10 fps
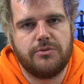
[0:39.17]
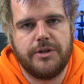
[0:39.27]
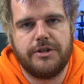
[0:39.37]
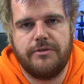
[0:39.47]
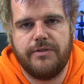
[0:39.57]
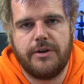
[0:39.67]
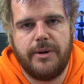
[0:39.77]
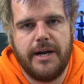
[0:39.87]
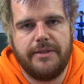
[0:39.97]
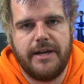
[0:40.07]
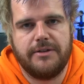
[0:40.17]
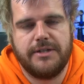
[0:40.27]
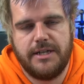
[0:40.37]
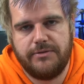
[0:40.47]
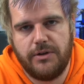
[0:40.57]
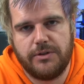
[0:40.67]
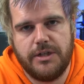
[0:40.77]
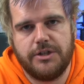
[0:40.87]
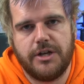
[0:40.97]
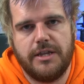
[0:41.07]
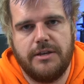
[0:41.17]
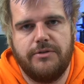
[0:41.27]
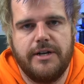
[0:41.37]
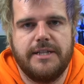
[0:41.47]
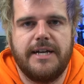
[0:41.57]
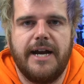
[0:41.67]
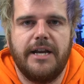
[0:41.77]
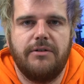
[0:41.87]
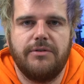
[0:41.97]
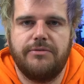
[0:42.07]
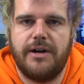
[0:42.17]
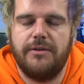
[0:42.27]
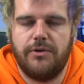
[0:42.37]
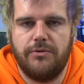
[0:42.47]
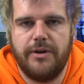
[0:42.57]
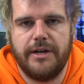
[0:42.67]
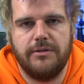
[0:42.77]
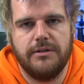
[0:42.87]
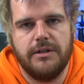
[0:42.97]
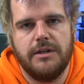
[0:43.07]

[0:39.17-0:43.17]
which don't require the LCD voltage and they run entirely off the 5 volt rail,